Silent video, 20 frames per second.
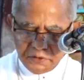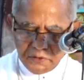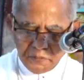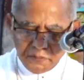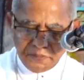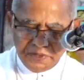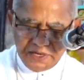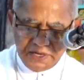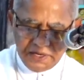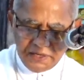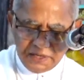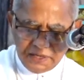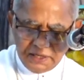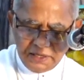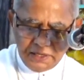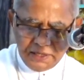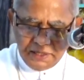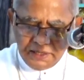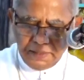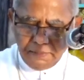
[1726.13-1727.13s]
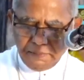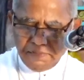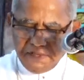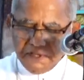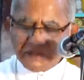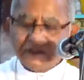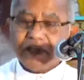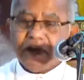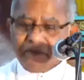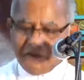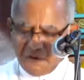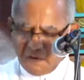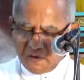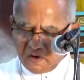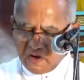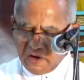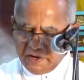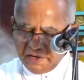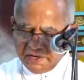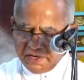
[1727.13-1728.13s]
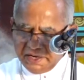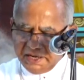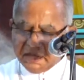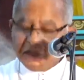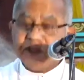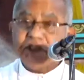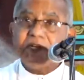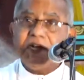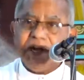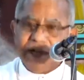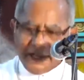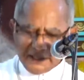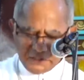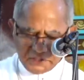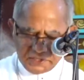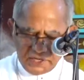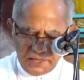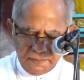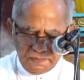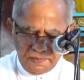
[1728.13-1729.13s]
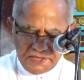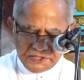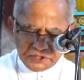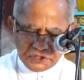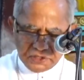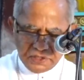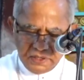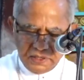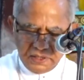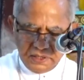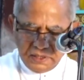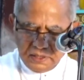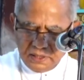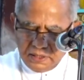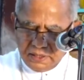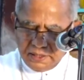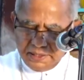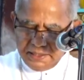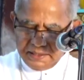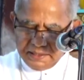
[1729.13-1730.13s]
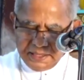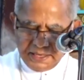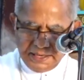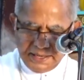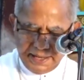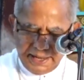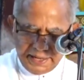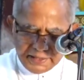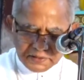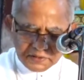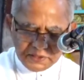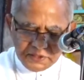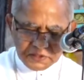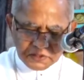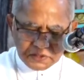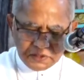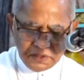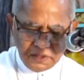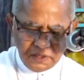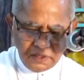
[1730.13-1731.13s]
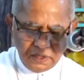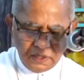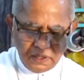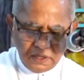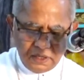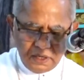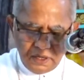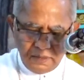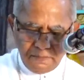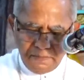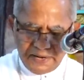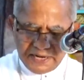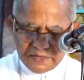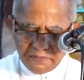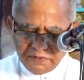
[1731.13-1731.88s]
you bring in a piece of your congregation and establish in the diocese, but